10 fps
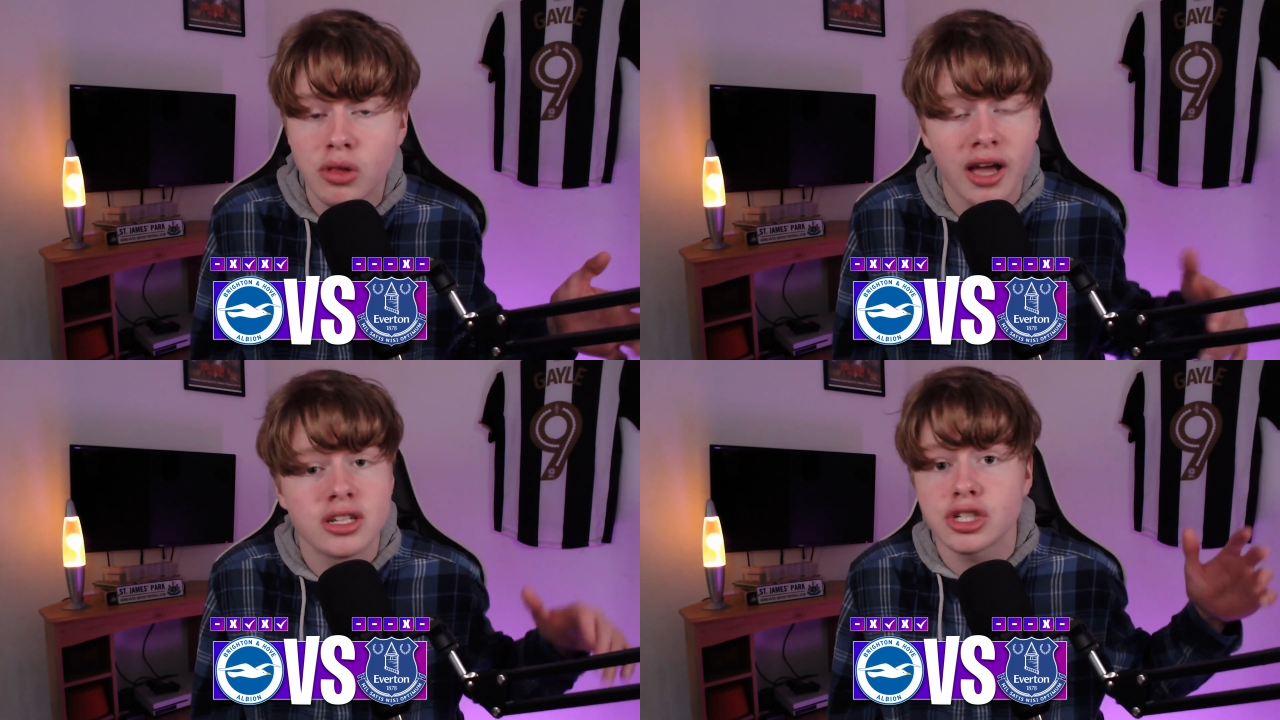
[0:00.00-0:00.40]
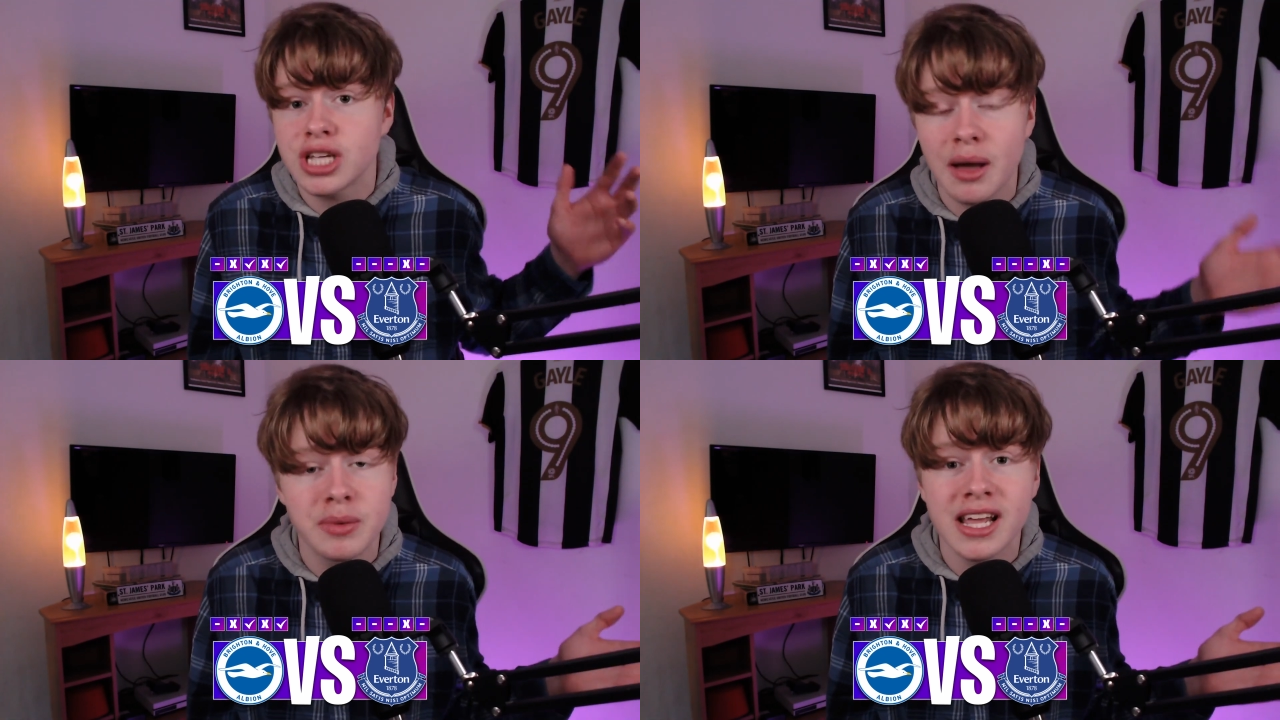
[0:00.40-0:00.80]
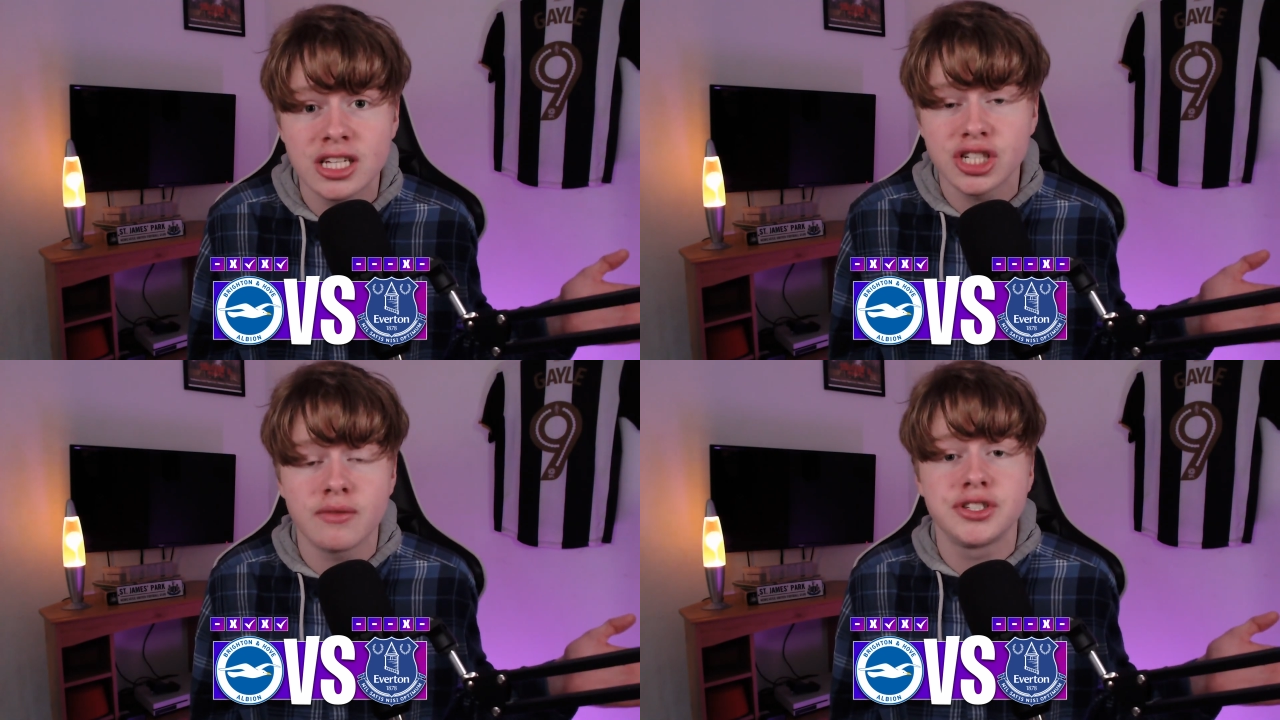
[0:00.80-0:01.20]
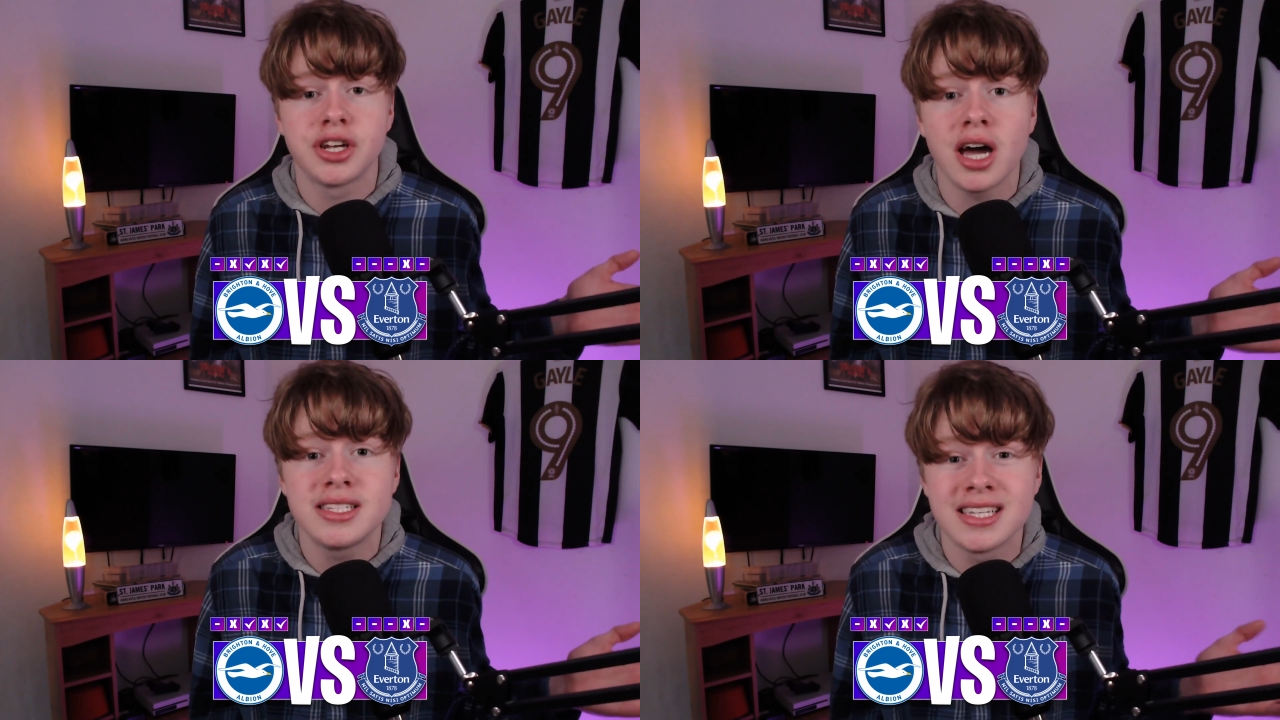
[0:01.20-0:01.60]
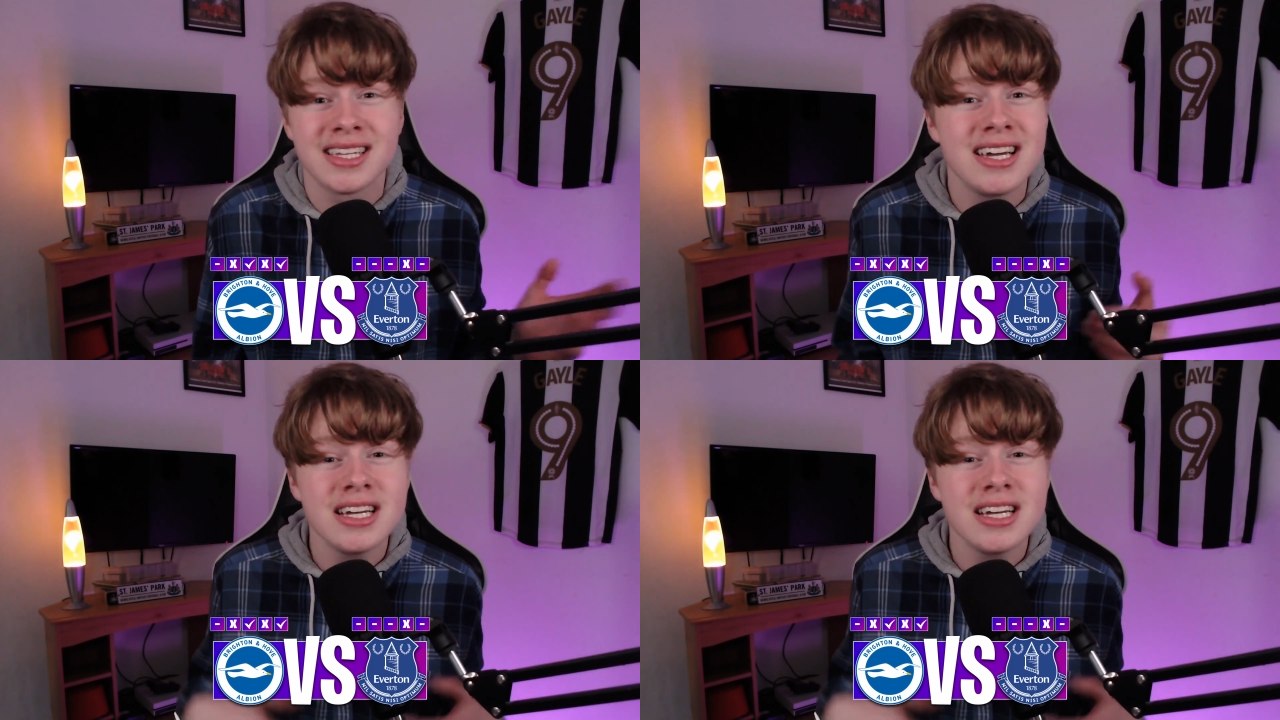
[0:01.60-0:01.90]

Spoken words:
like just happening at Sheffield United.